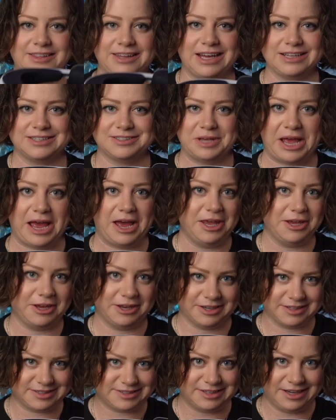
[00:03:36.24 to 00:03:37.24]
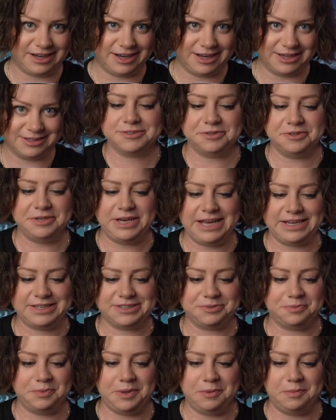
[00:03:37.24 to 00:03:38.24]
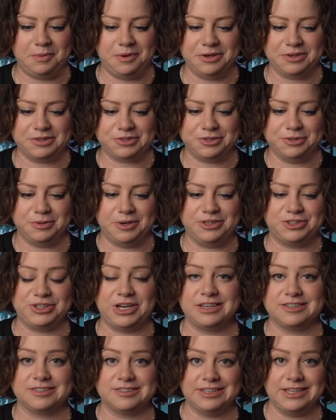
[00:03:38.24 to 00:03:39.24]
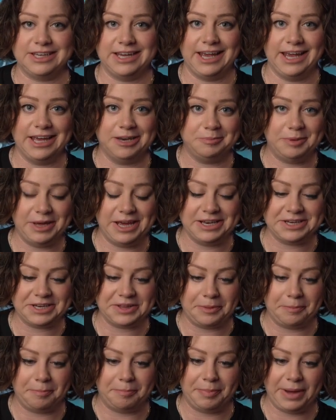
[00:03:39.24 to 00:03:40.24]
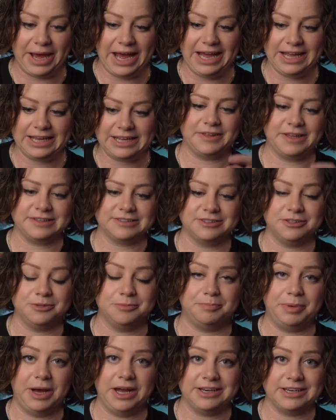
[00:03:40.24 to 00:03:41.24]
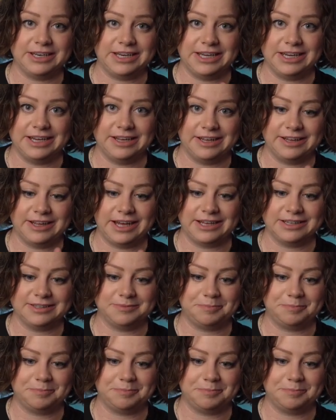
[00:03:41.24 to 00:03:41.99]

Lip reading: That's how you're gonna start. So next we want to adjust the headband at the back. There's a little button here, that